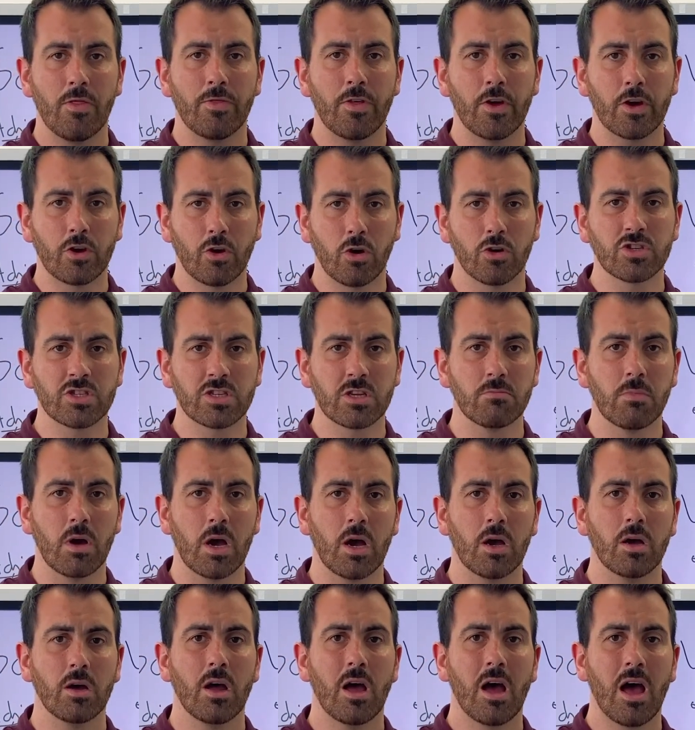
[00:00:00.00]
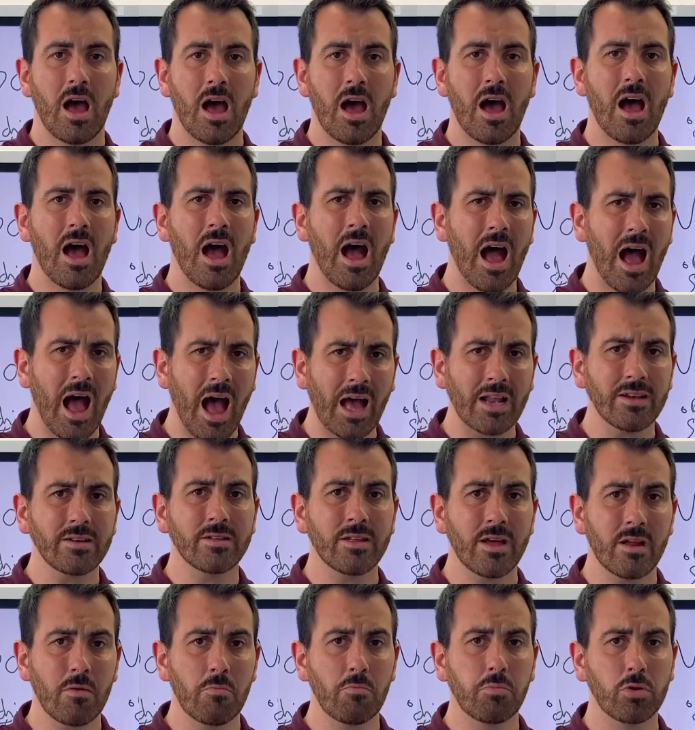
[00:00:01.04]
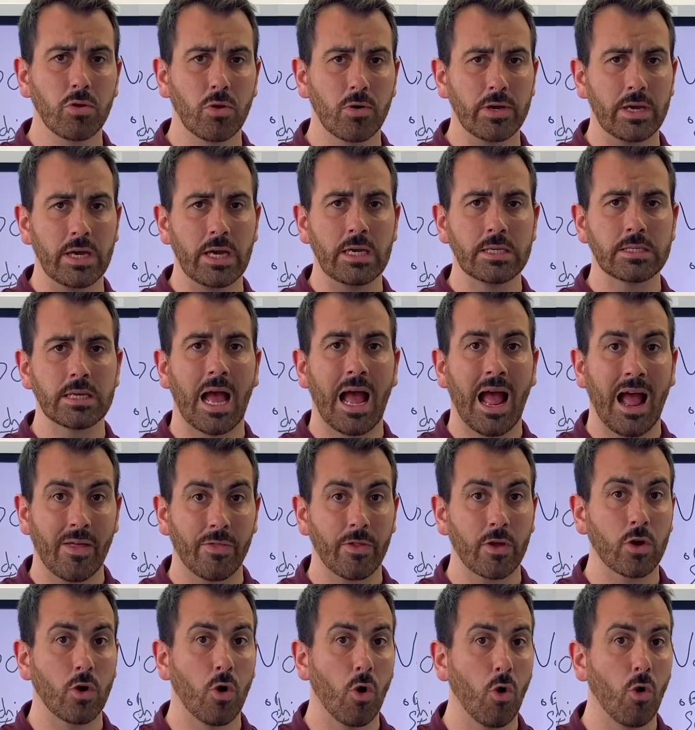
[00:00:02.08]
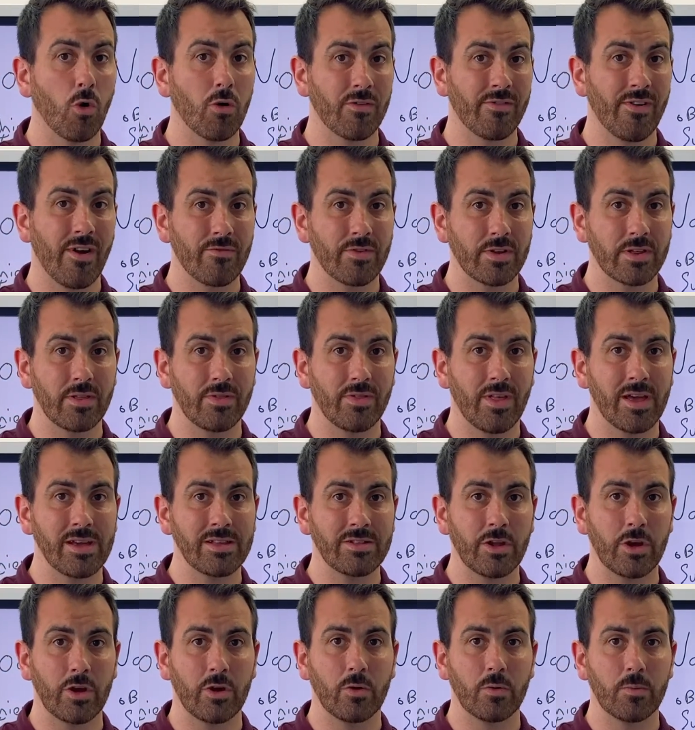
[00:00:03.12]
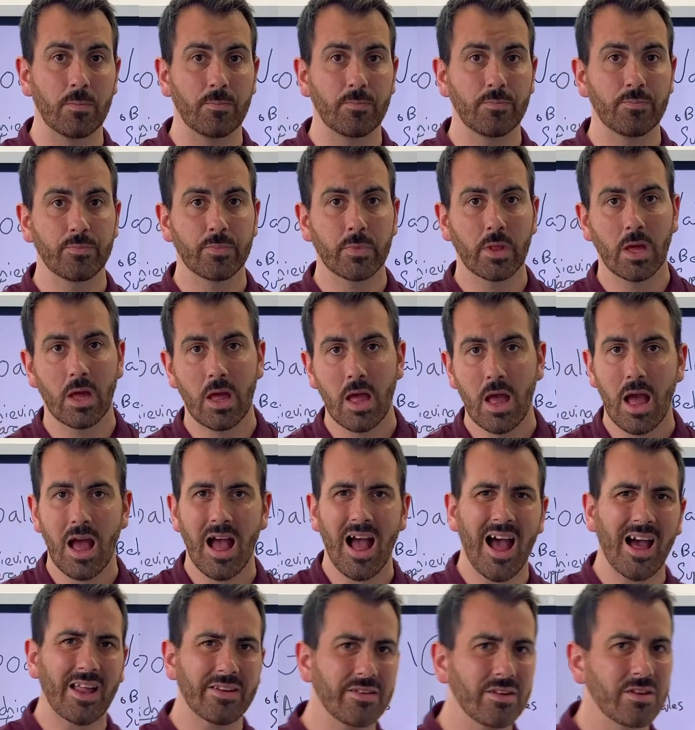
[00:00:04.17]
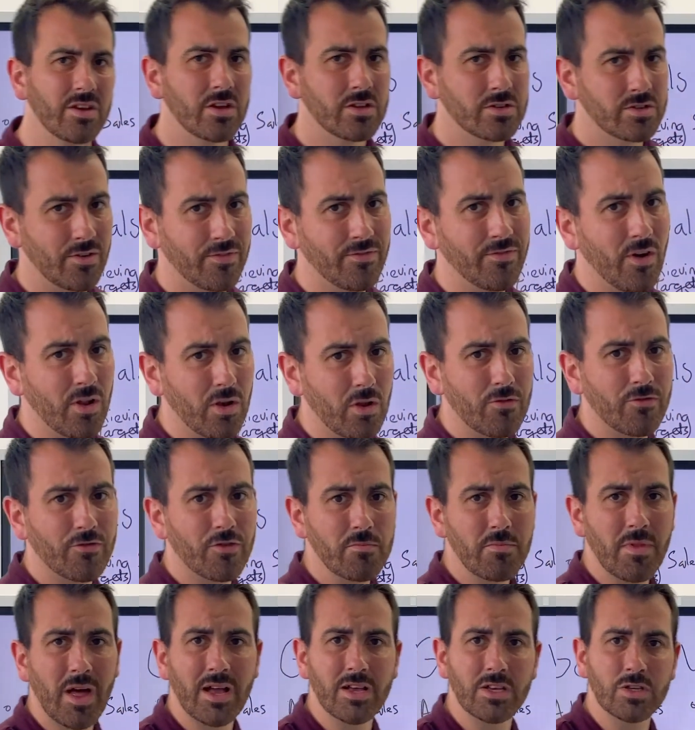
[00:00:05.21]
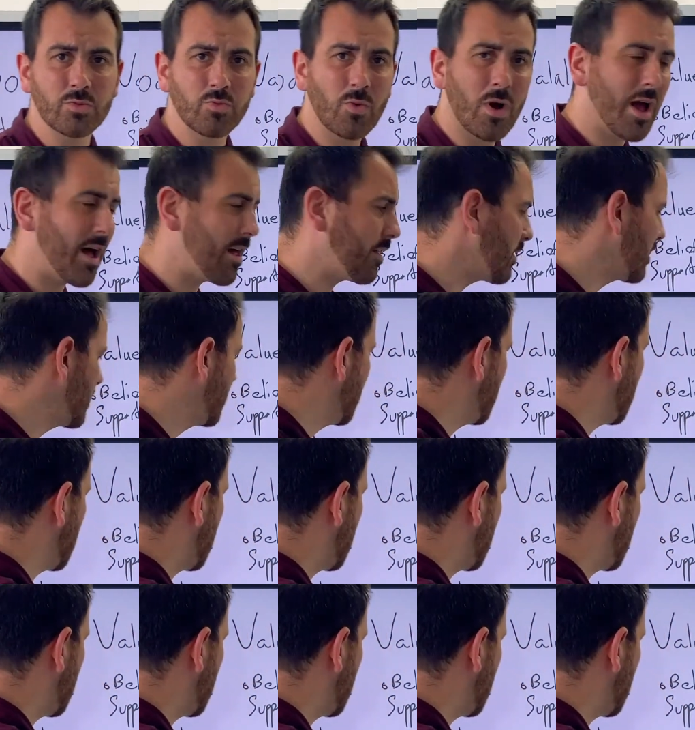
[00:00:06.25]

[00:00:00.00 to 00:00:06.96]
the customer and their employees at the core of everything they do. And to follow from that as well,